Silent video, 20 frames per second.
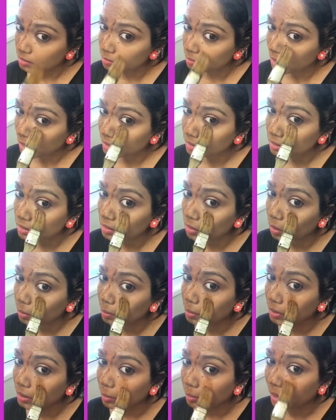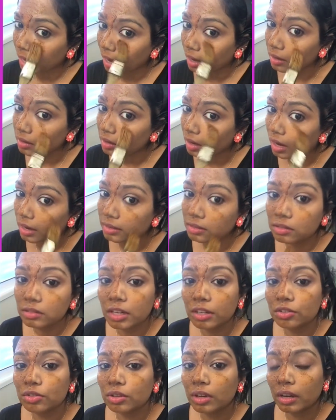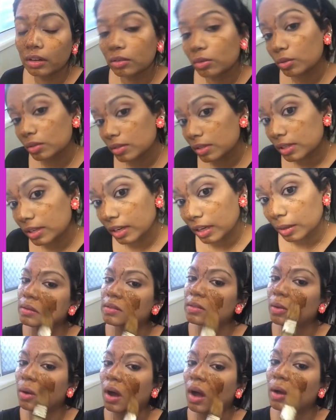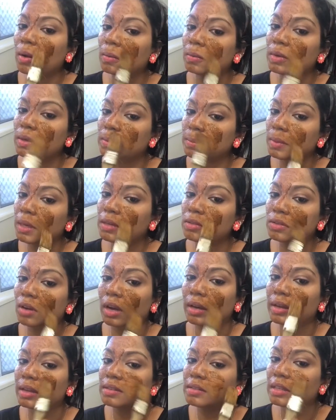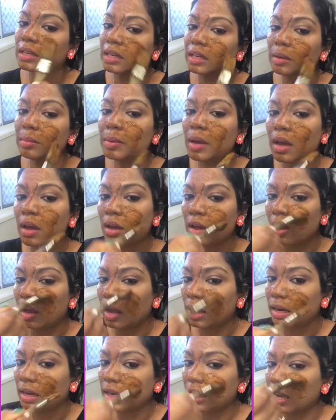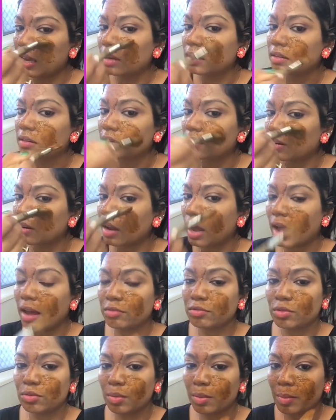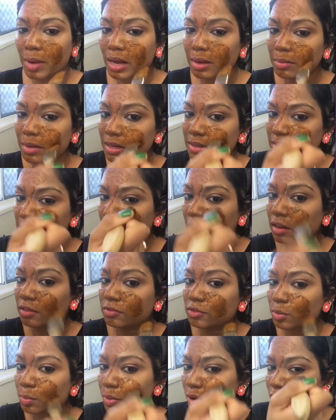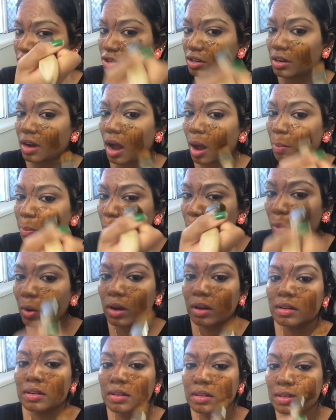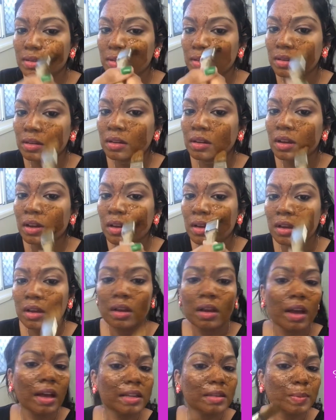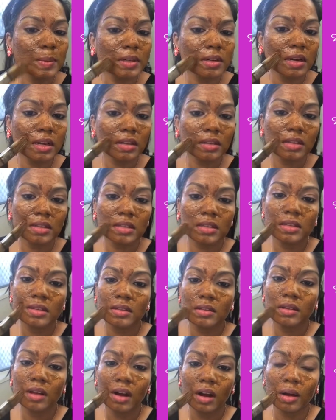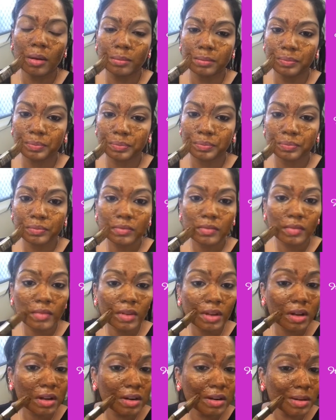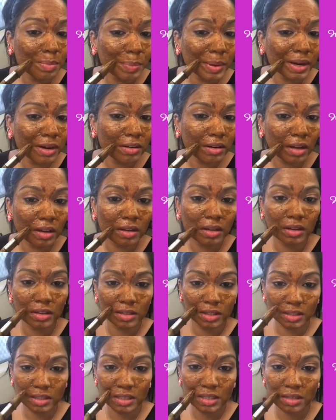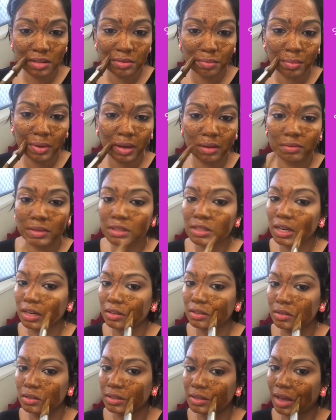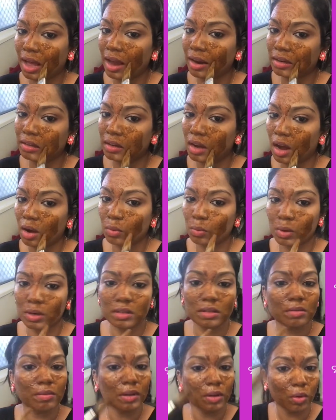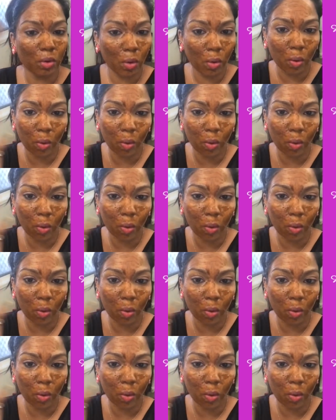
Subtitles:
mine's not pretty bad. I tend to get good sleep, so I always make sure I get sleep. And again, I have to remind myself to brush it upwards, especially this lip area here. So this is where we tend to sag down once we grow